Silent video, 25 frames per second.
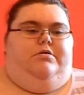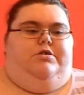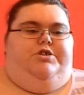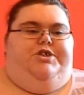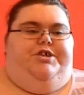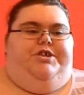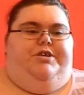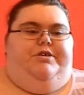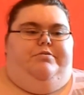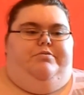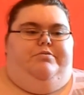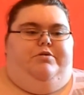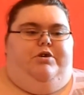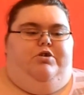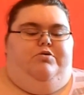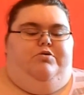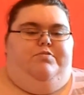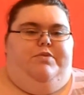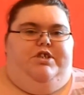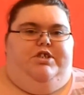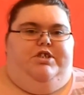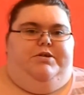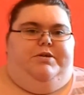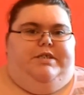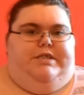couldn't
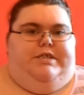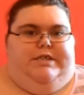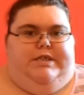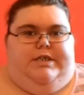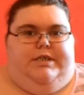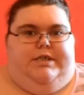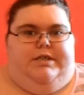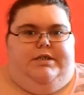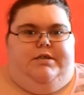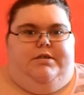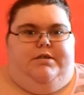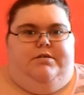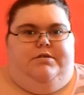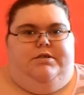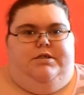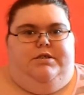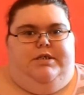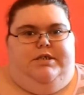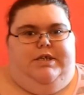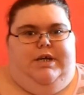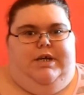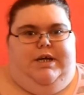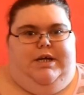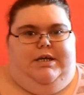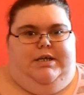we do it
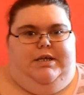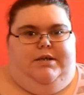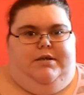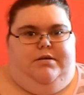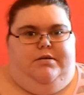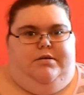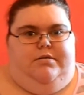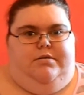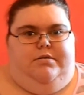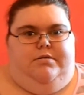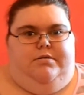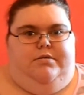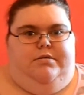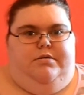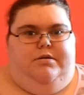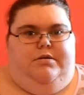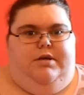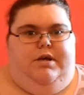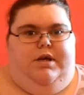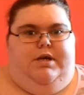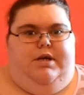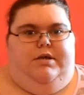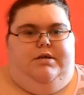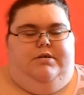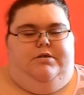tonight?
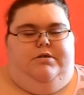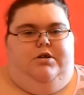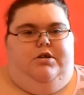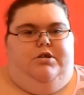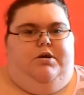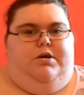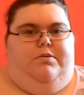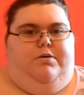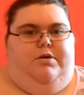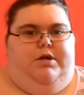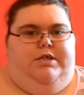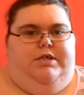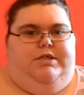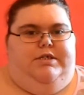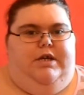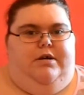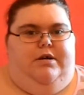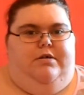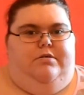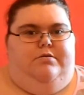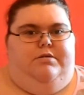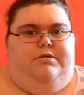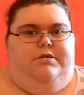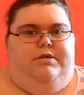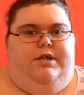Because I want to
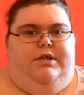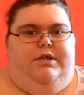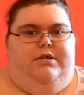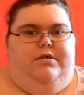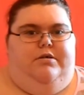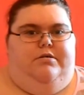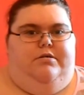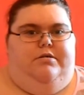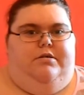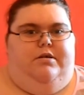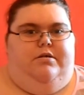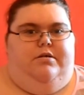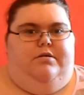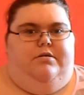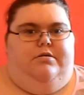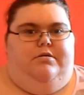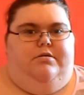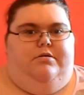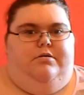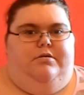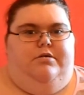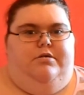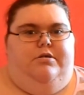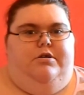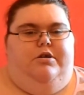tell Nana that,
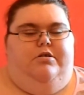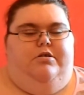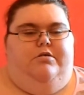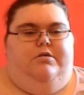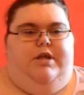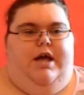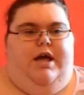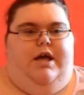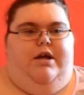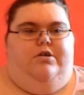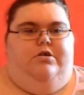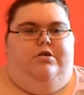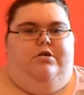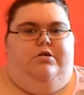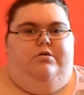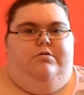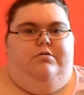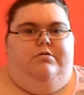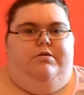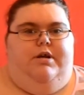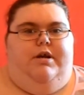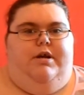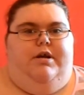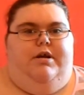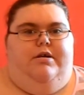you know, let her
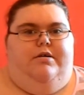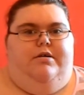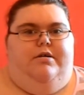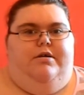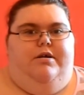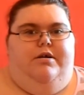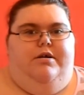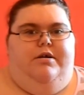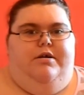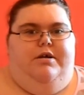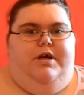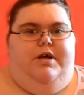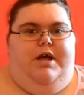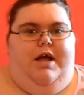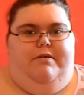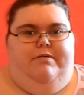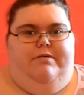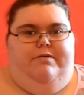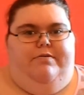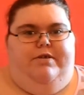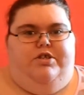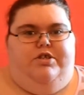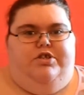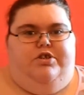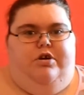know that
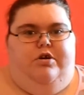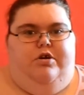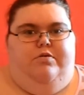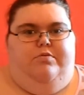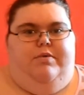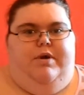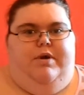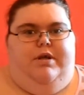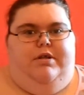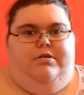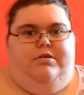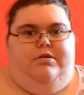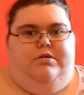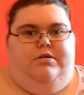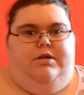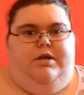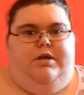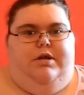everything's going well